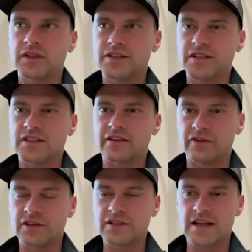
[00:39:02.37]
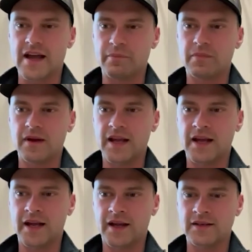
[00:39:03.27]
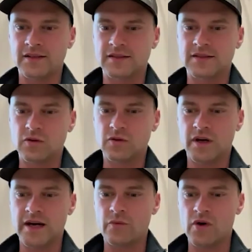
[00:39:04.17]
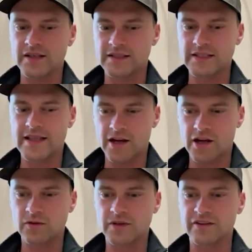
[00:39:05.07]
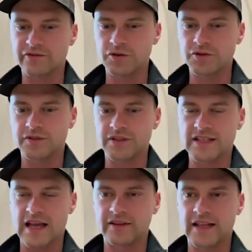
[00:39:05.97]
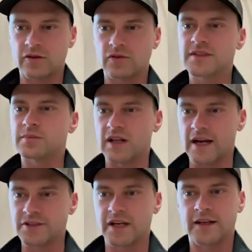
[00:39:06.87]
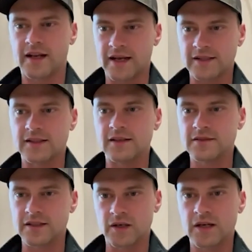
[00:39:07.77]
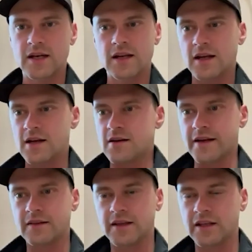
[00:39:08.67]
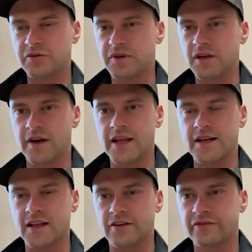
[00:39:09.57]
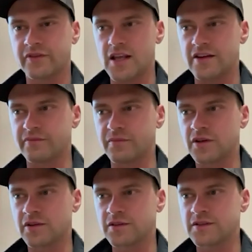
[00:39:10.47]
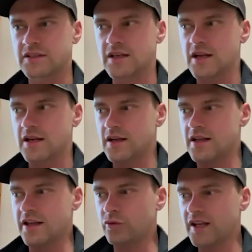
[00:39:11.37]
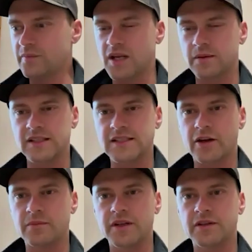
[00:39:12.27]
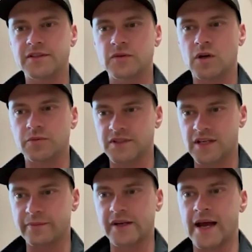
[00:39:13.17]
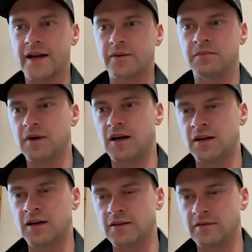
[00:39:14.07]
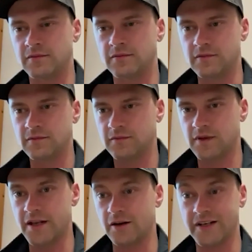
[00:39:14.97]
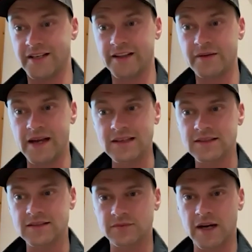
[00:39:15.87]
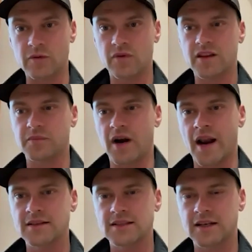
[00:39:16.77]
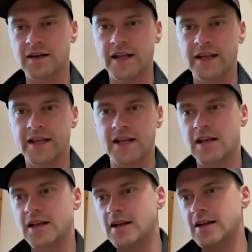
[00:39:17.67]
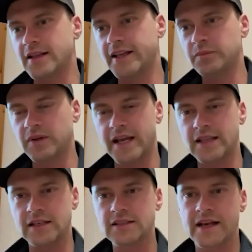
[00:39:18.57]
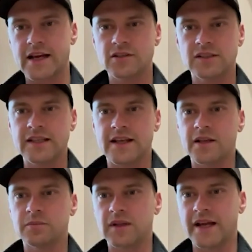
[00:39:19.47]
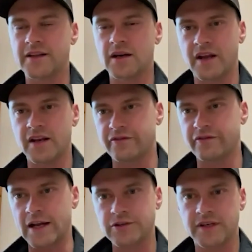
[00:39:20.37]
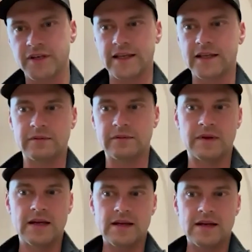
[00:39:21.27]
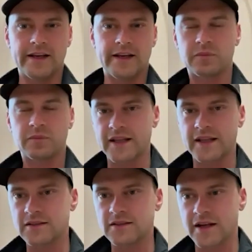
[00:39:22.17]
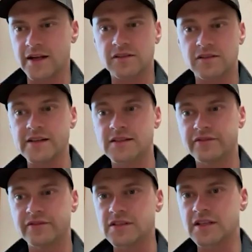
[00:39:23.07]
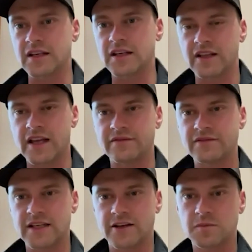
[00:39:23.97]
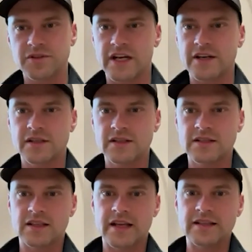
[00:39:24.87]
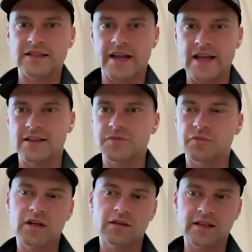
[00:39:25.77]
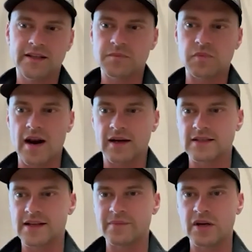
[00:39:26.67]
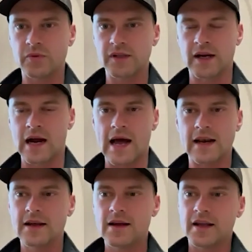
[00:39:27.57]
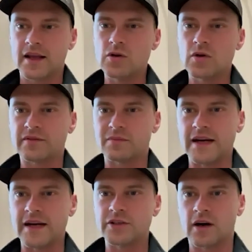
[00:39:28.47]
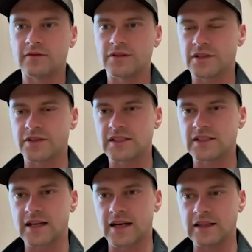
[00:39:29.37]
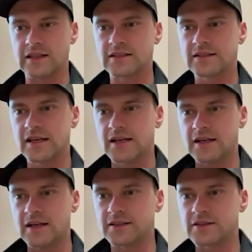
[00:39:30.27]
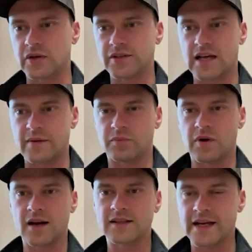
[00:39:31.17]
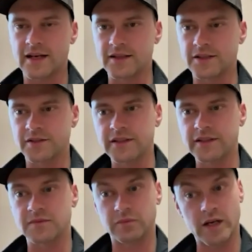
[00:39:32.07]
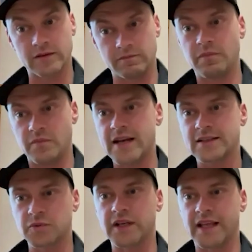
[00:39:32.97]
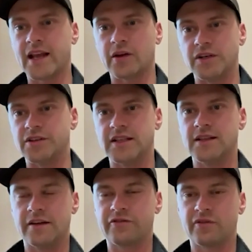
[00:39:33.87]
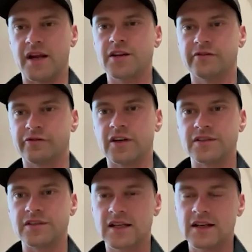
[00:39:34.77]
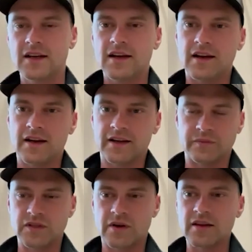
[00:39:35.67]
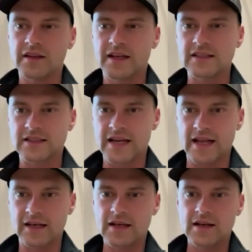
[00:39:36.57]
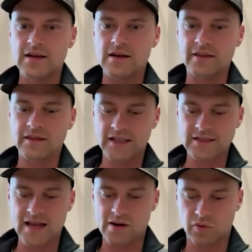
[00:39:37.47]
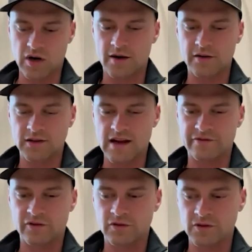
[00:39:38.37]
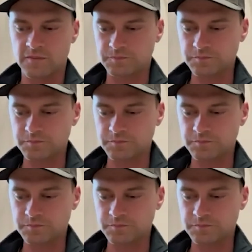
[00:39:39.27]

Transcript: just the first step. And where I want to see that go in the future is having that whole supply chain connected. So I think it would be great if mills, if we could be able to tell mills what was coming at them on a daily basis, right? What are the products that they're going to get? They can plan their scheduling, they can plan their manufacturing, they can plan their sales, or vice versa. If they have sales projections and they say, hey, we think this product is going to be really hot, can you optimize your harvesters to cut this certain type of product out of these trees? Well, yes, we can. We just need the information first. So I think it's that broader level